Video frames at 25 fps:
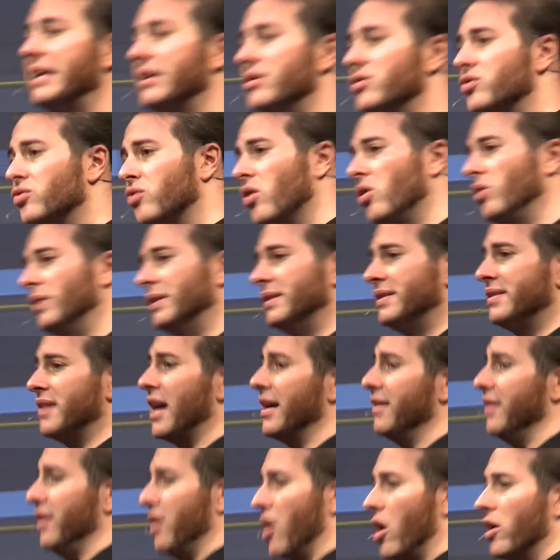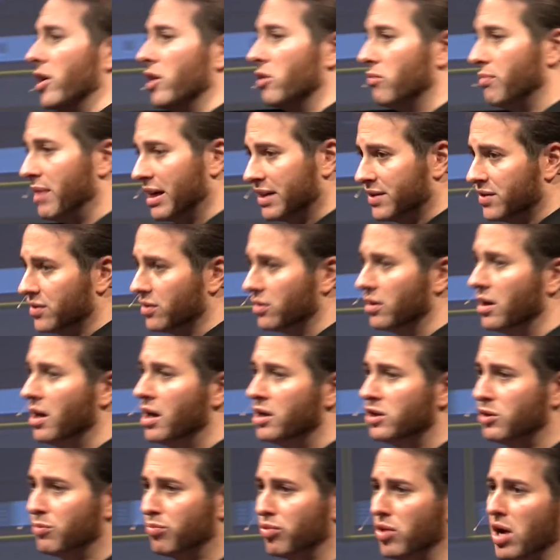control inside the audio mixer
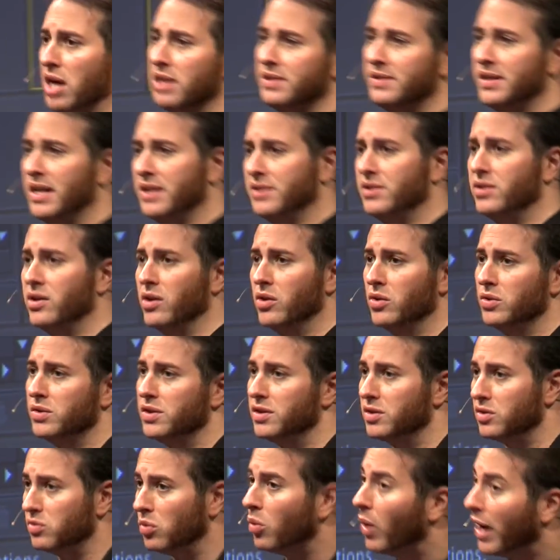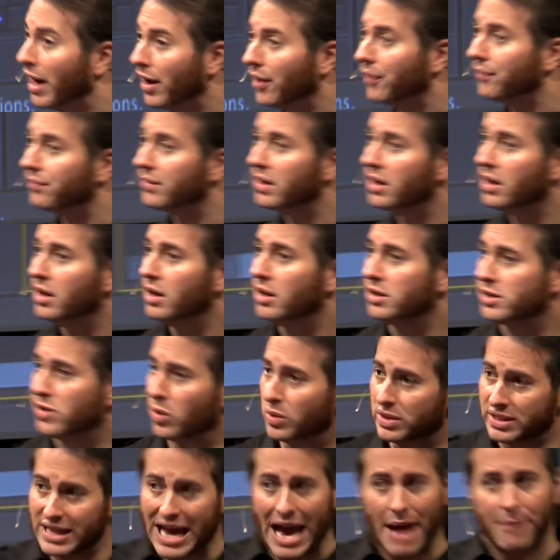to process those as well. So
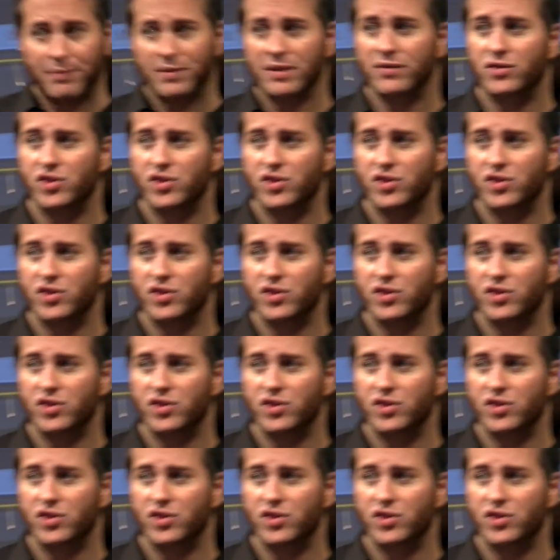adaptive